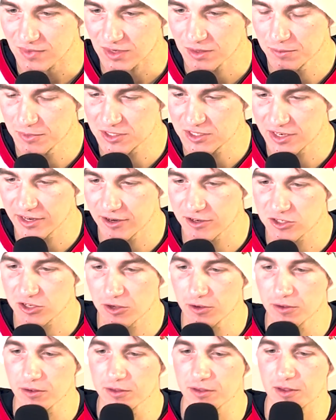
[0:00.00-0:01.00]
see here.
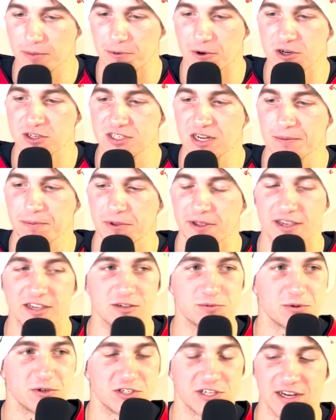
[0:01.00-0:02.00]
So the person I'm playing is
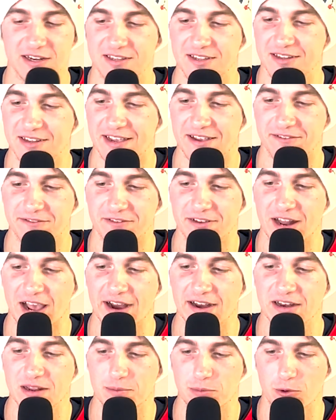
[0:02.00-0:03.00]
projected to have
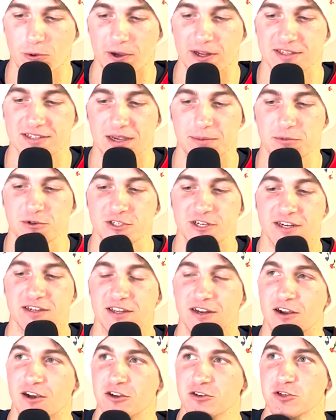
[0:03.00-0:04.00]
90 points. I'm
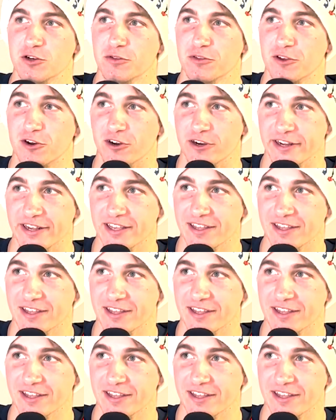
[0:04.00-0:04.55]
projected 130.